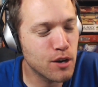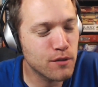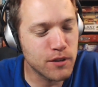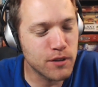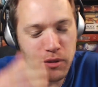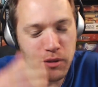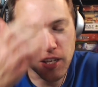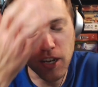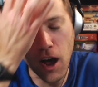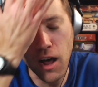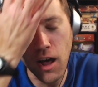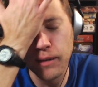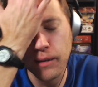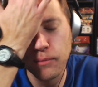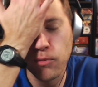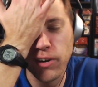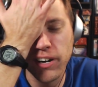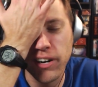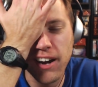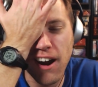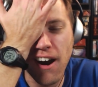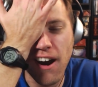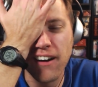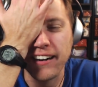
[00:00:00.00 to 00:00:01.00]
interview with Colin
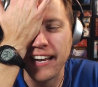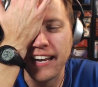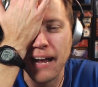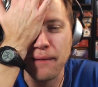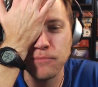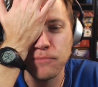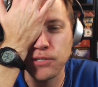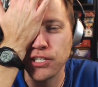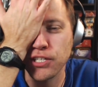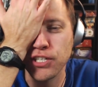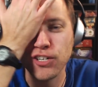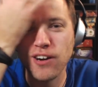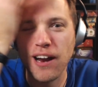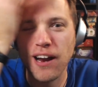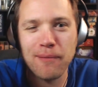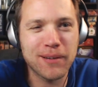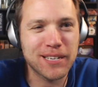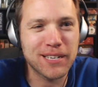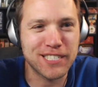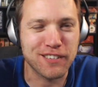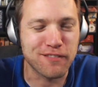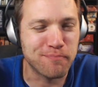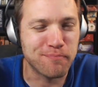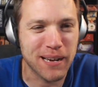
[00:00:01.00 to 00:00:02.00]
Moriarty, I'm sure I
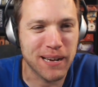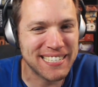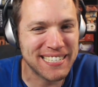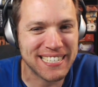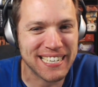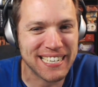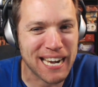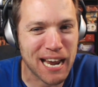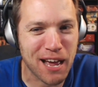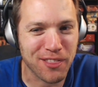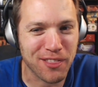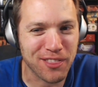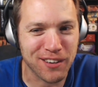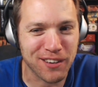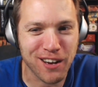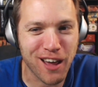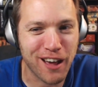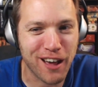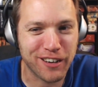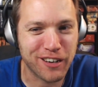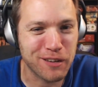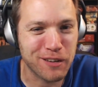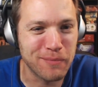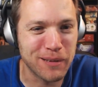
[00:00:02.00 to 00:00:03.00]
must have busted out the
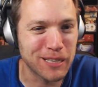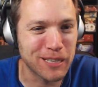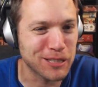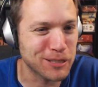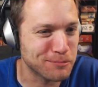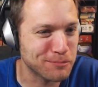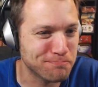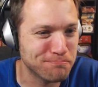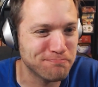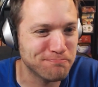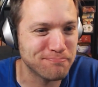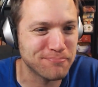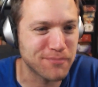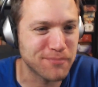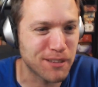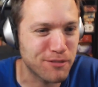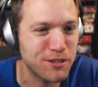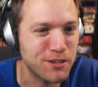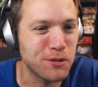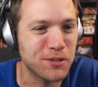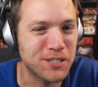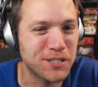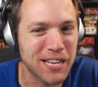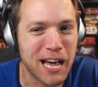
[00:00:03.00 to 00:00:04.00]
non-committal a
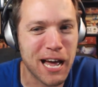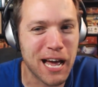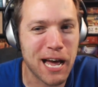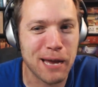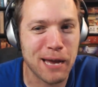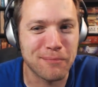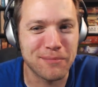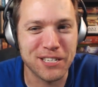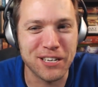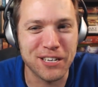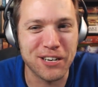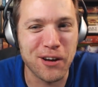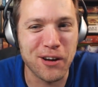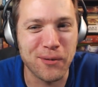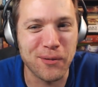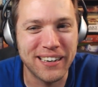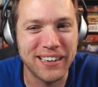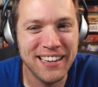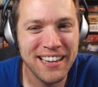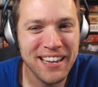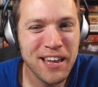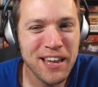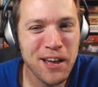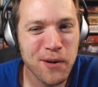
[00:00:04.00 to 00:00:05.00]
few times, you know.
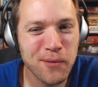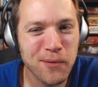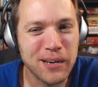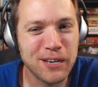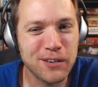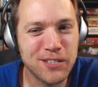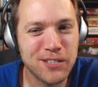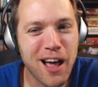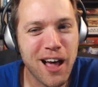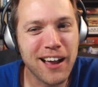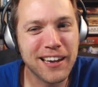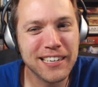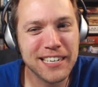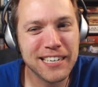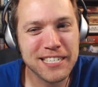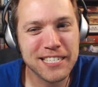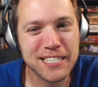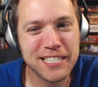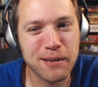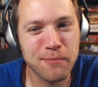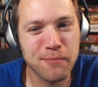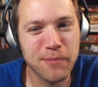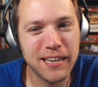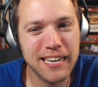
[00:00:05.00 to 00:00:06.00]
When you're talking to
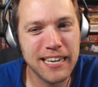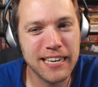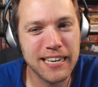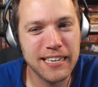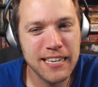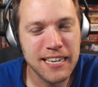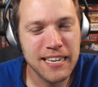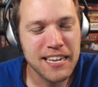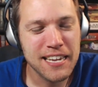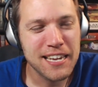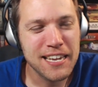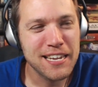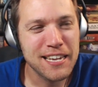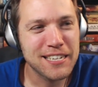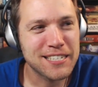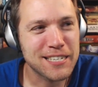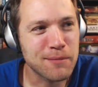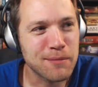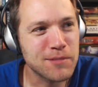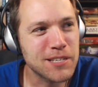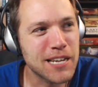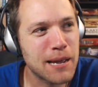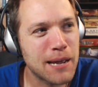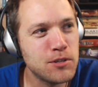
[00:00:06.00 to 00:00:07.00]
somebody, and
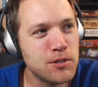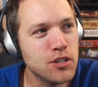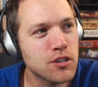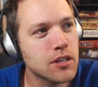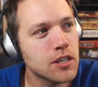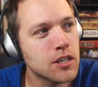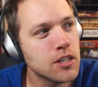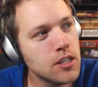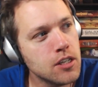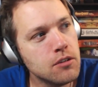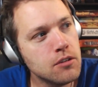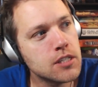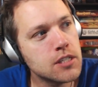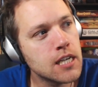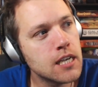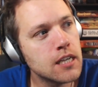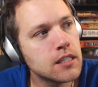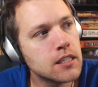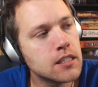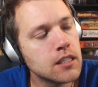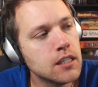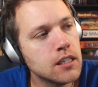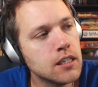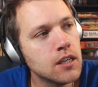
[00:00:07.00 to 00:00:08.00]
sometimes you can use
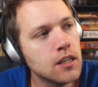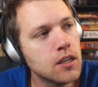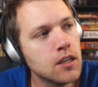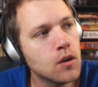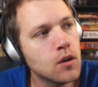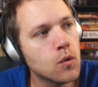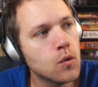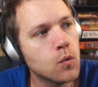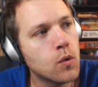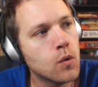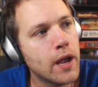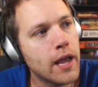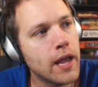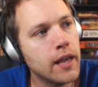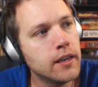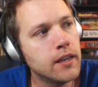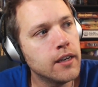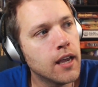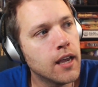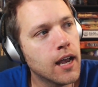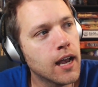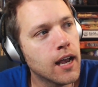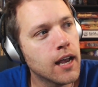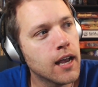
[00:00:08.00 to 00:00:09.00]
it
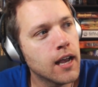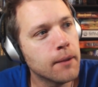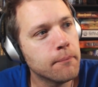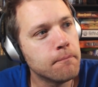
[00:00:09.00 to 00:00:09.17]
when...